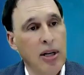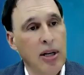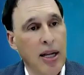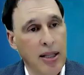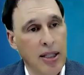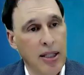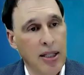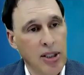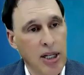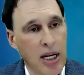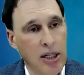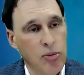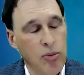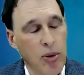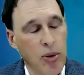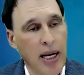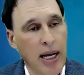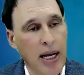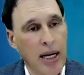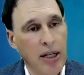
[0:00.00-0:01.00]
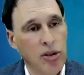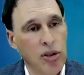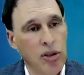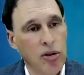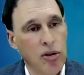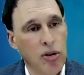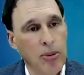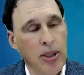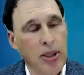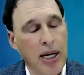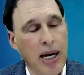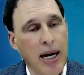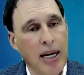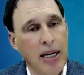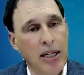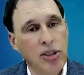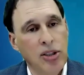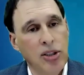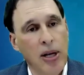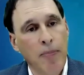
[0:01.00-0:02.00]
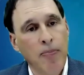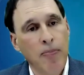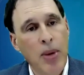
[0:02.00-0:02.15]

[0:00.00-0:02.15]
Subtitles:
in this case radiation dermatitis,